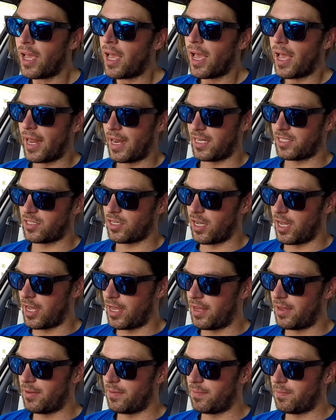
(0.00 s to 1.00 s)
And as I
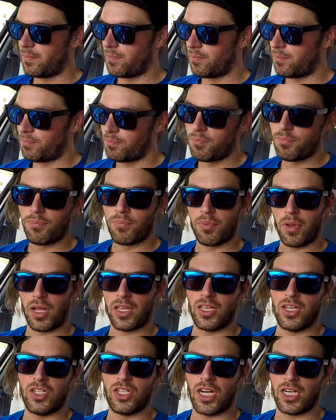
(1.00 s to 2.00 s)
plugged
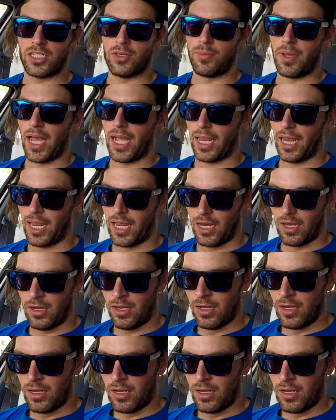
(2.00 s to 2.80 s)
the injector back in,